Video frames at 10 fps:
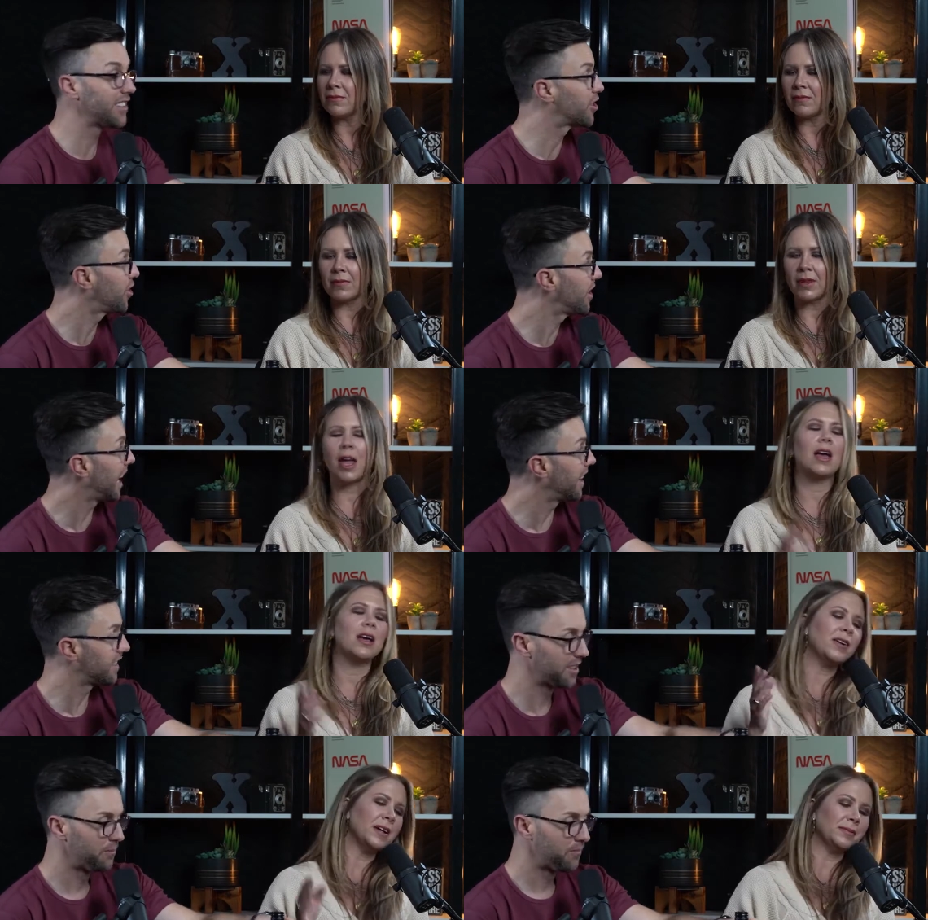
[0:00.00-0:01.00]
Speaker 1: not as good
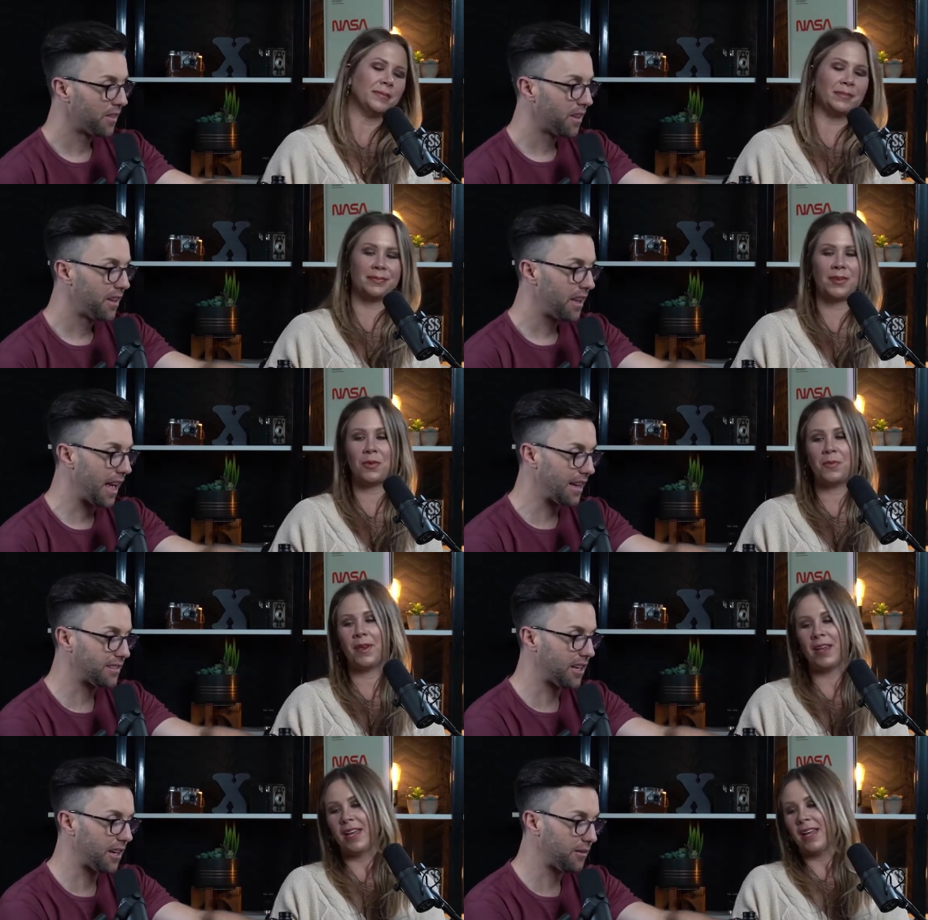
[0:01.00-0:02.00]
as okay.
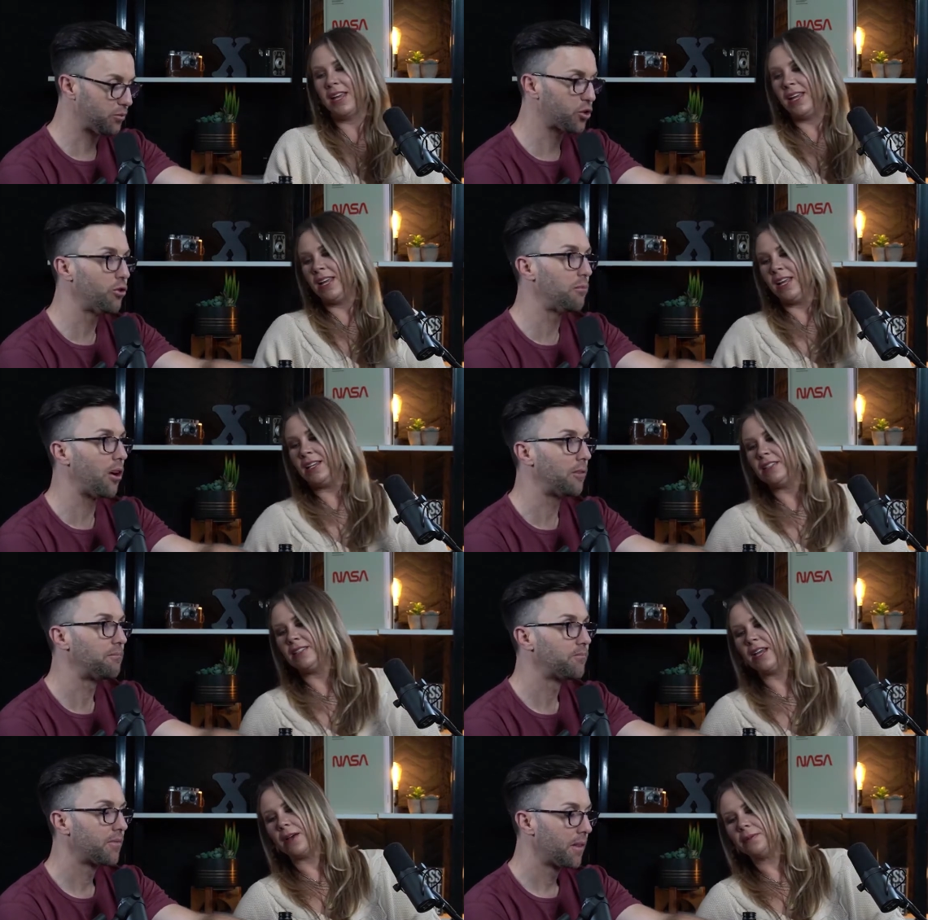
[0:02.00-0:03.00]
as uh, Skrewball.
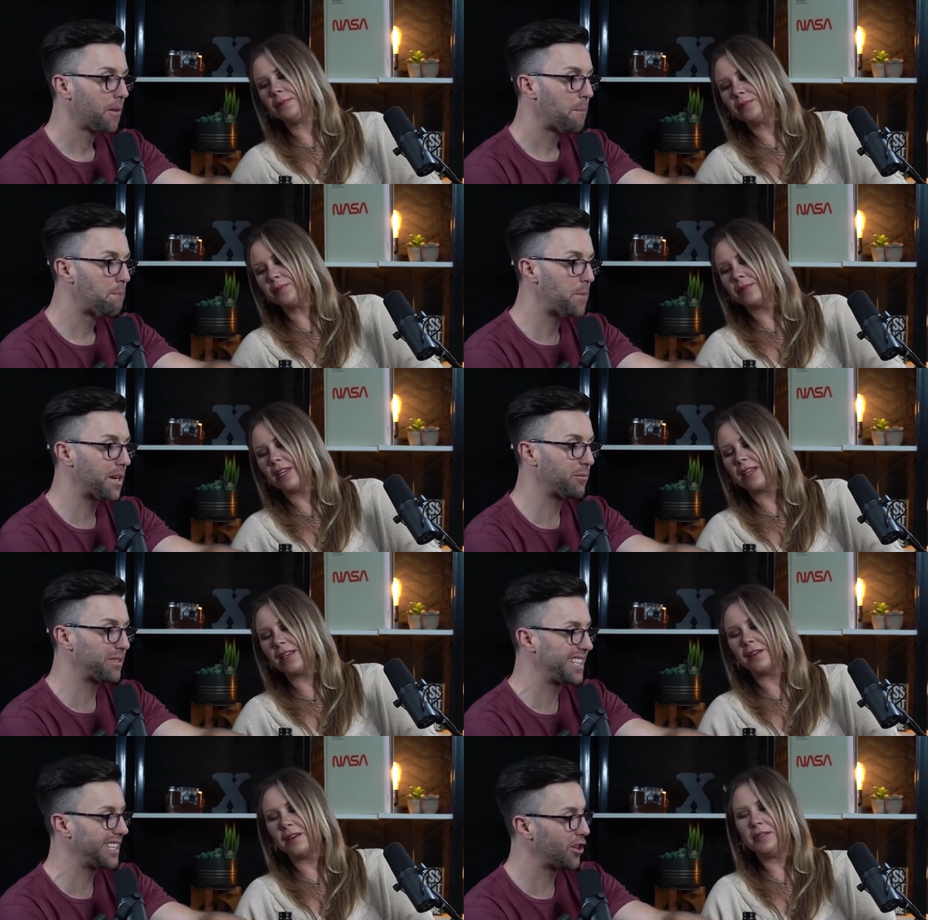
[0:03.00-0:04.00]
Yeah, but it
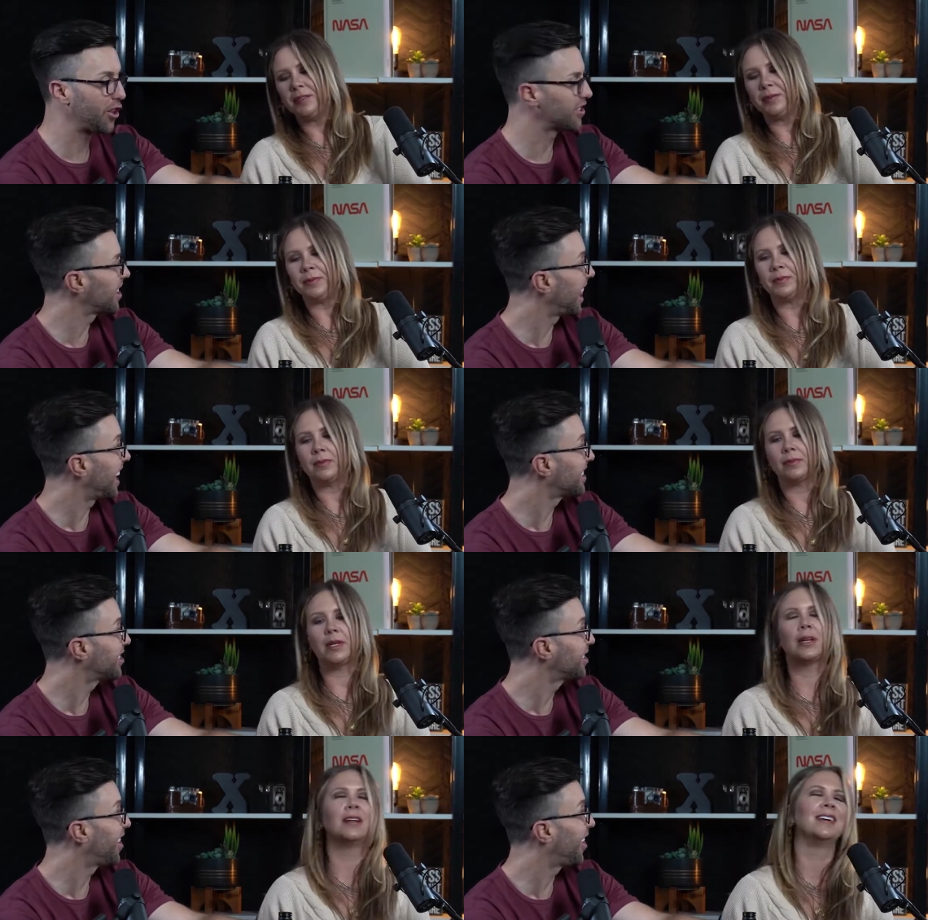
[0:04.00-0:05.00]
was ten dollars
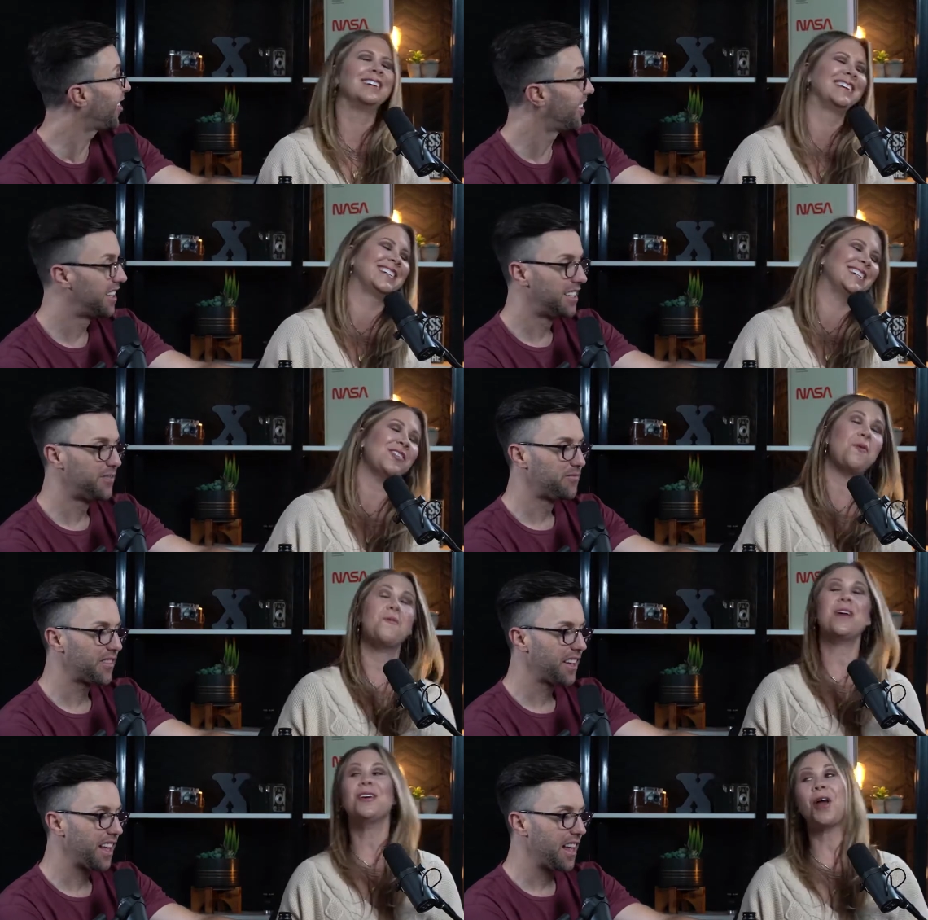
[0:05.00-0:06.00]
less, so
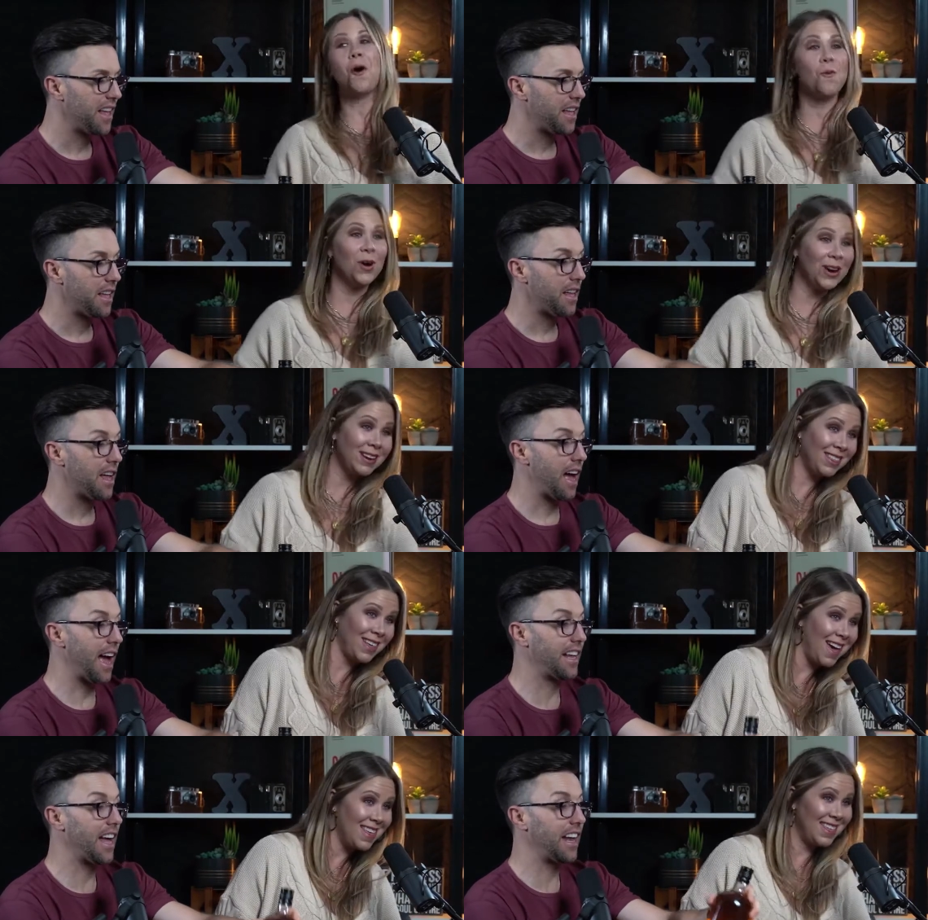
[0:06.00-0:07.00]
Speaker 2: we're not worth.
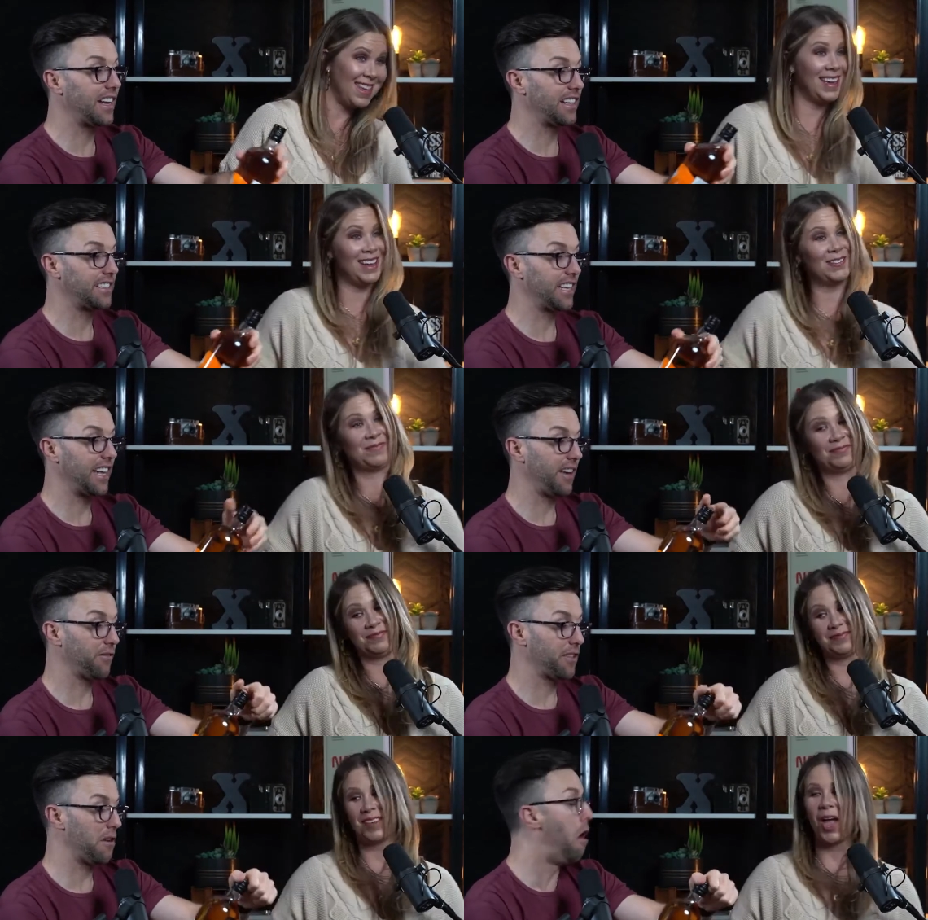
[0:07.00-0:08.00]
I got the... it as a
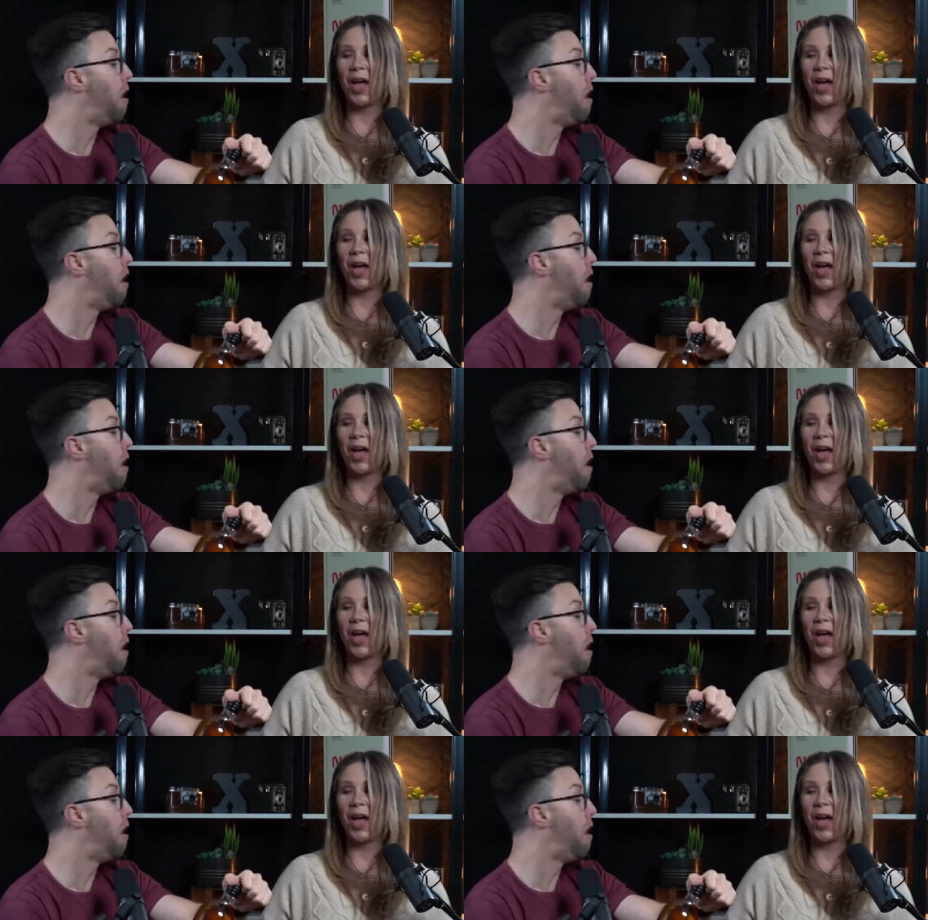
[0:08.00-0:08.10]
Speaker 1: gift